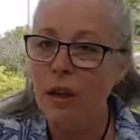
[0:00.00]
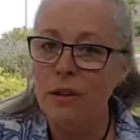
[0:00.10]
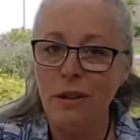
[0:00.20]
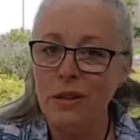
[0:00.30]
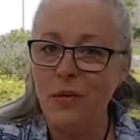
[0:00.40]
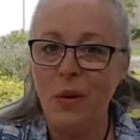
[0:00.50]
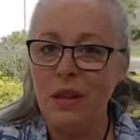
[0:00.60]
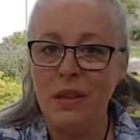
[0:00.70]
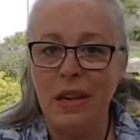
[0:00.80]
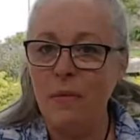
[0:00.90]
Using
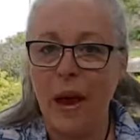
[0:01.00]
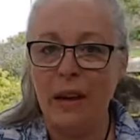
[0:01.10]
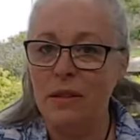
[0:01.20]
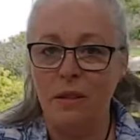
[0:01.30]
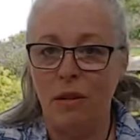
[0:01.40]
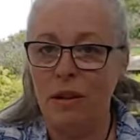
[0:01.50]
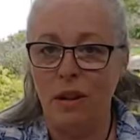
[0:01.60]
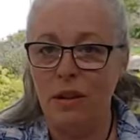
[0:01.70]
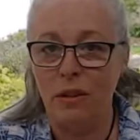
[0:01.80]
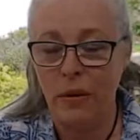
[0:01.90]
one tea bag's not
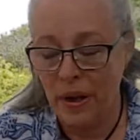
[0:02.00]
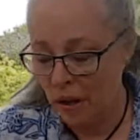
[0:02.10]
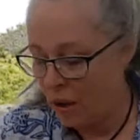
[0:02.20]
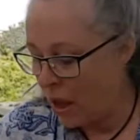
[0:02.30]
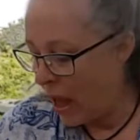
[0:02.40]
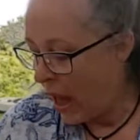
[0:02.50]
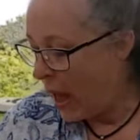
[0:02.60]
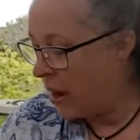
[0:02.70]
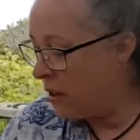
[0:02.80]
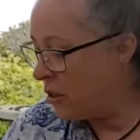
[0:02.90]
gonna do it.
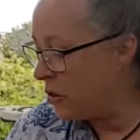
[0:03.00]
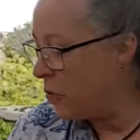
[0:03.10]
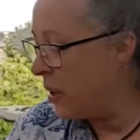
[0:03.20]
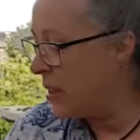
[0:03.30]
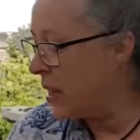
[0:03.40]
And I just